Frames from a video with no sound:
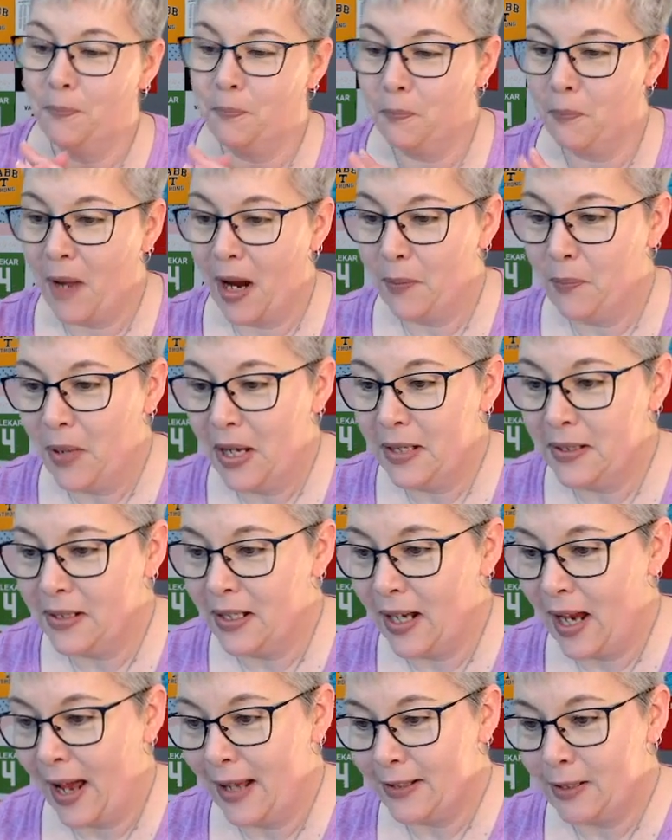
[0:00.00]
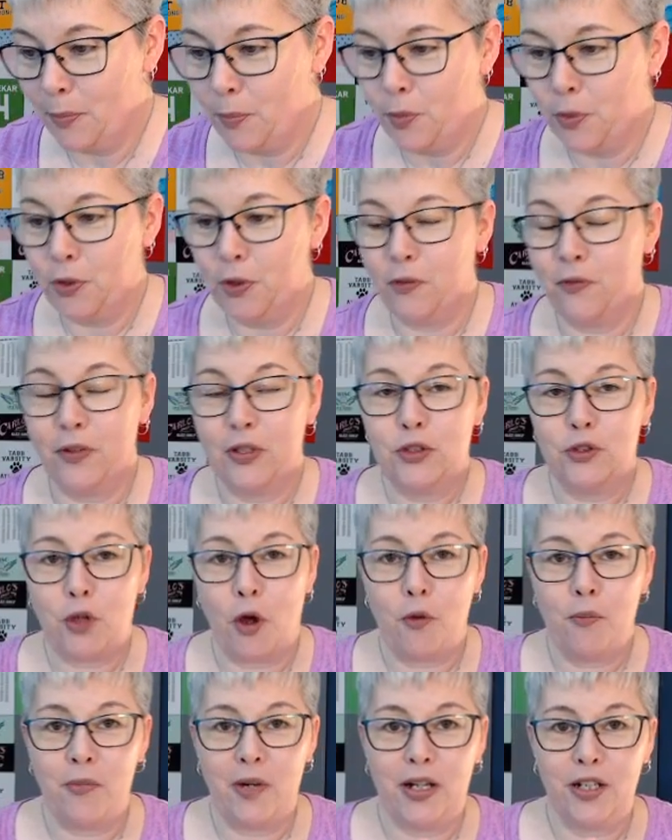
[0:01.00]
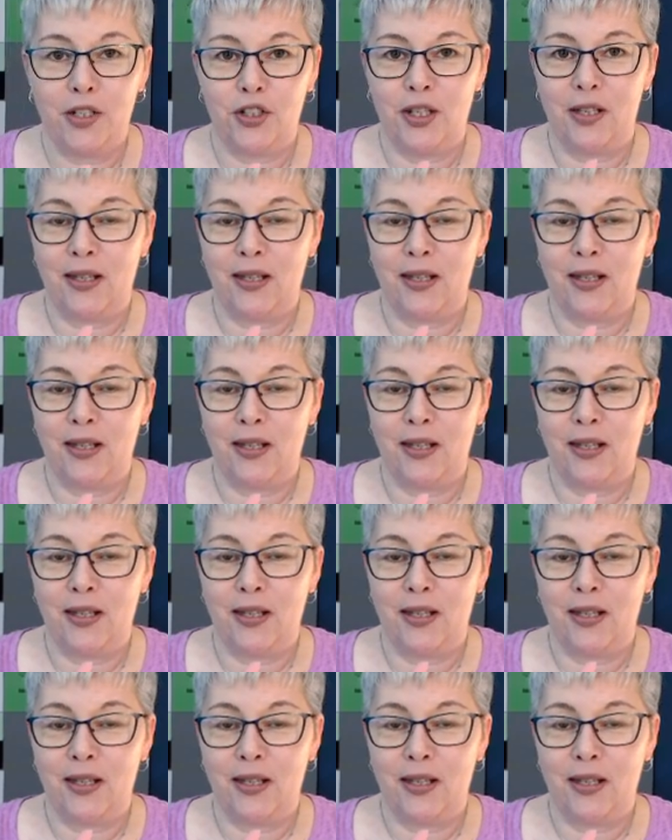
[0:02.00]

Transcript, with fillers: my piecing has improved so much